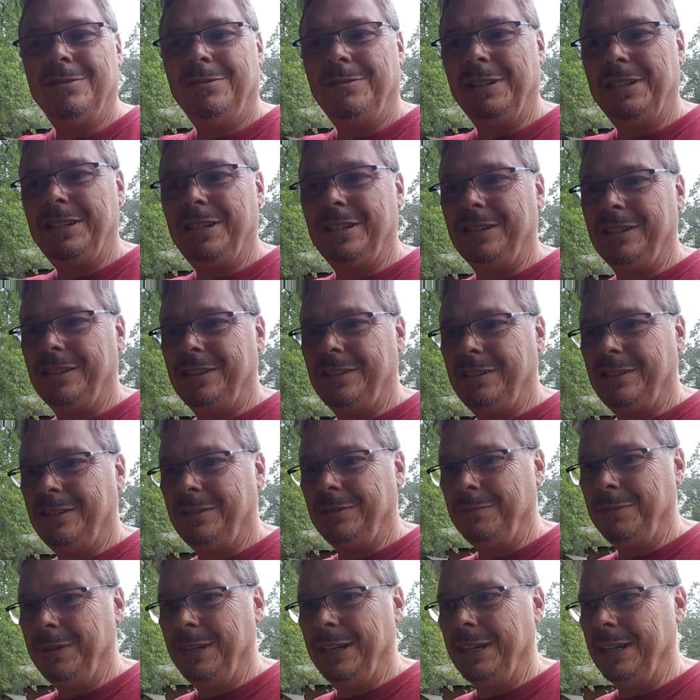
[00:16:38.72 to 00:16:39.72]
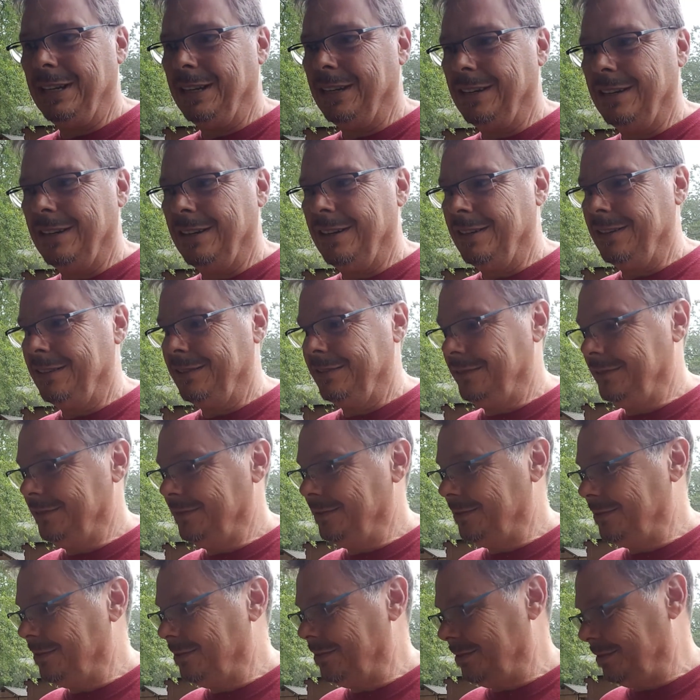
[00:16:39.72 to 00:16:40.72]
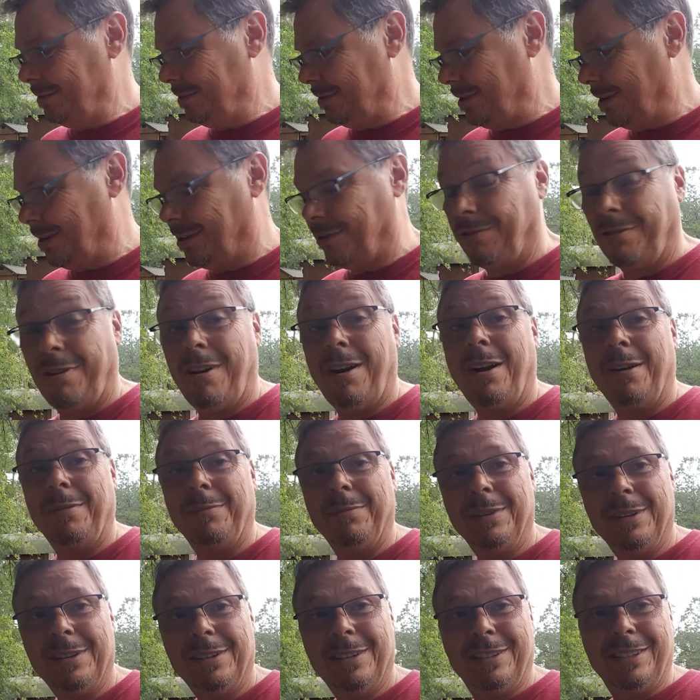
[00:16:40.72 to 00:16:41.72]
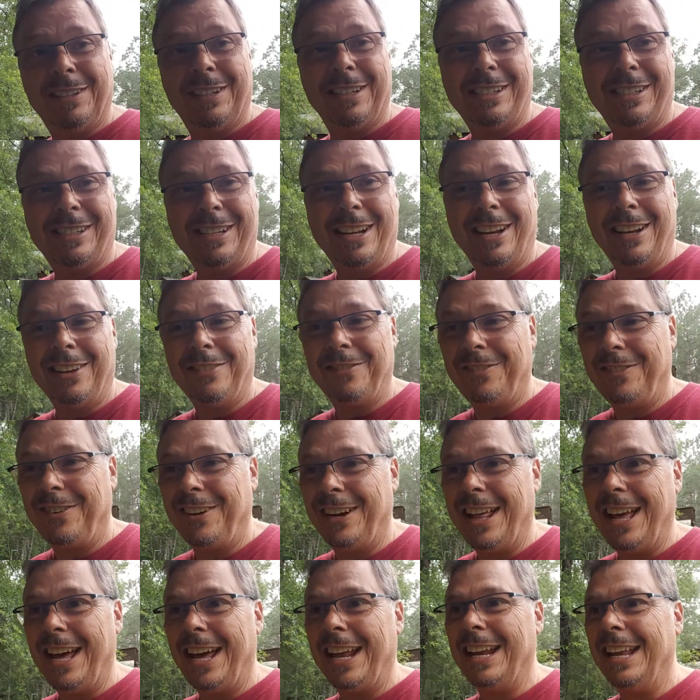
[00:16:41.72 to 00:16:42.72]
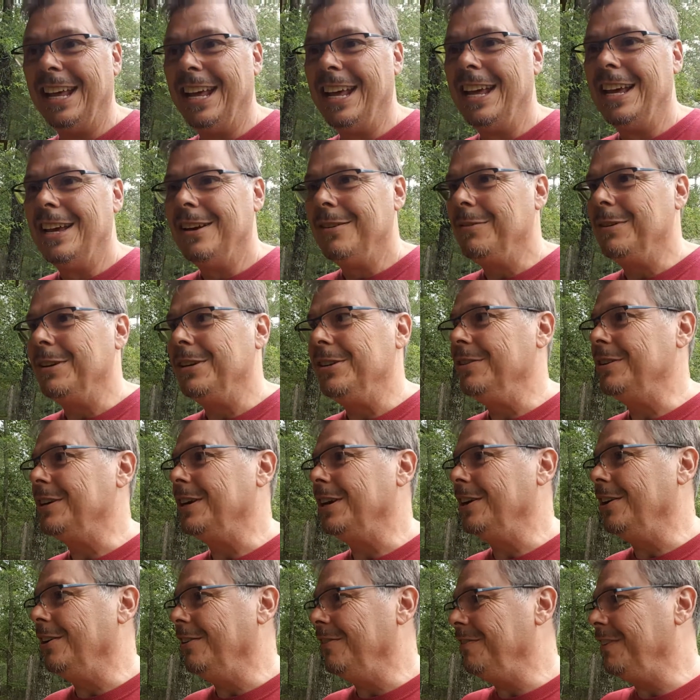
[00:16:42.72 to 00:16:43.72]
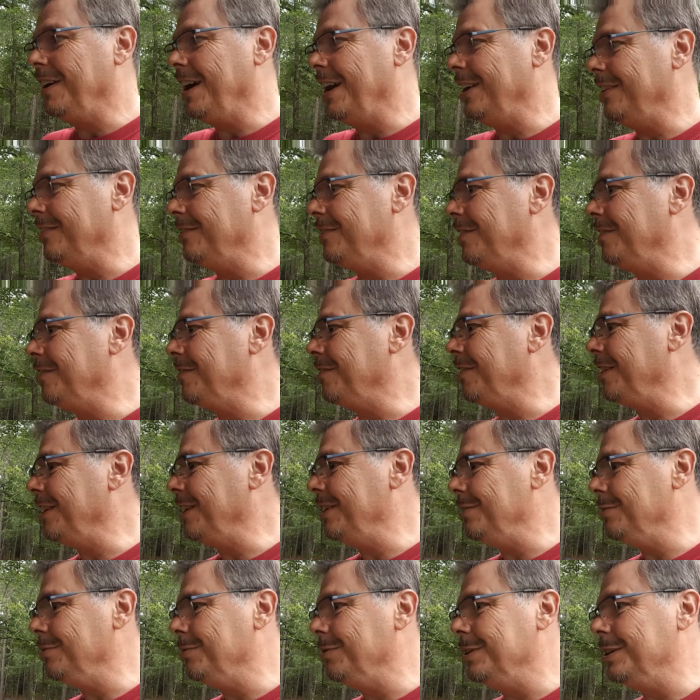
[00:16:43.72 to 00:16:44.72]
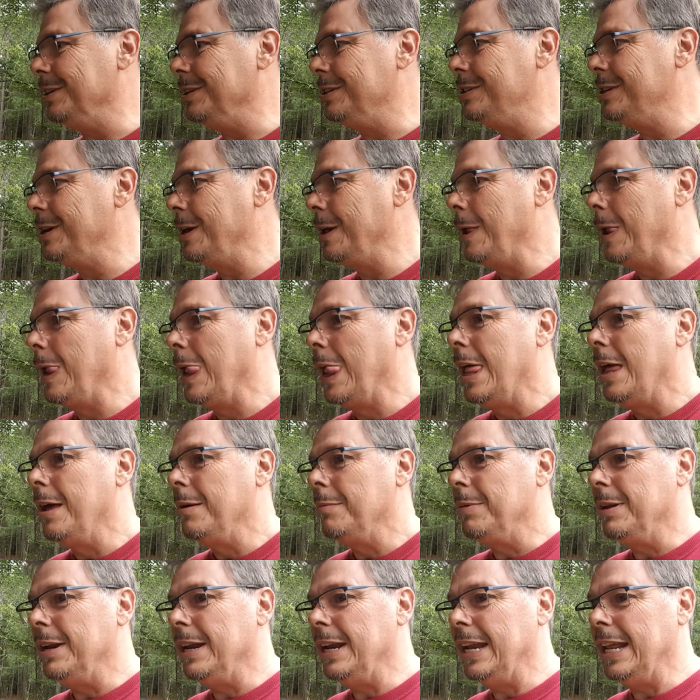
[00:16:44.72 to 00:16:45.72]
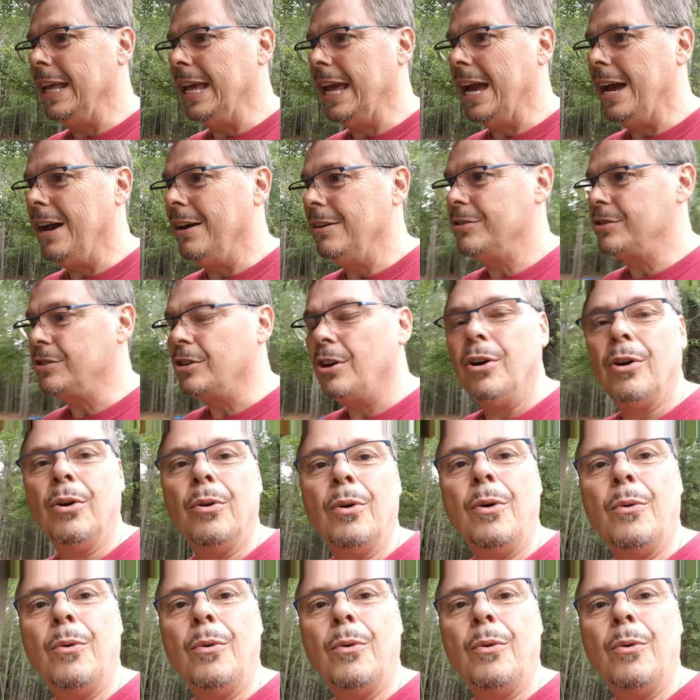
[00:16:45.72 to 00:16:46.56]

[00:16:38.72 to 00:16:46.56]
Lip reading: which is, to me, a crime to sell it for that when you can go find it for free in the woods. But anyhow, so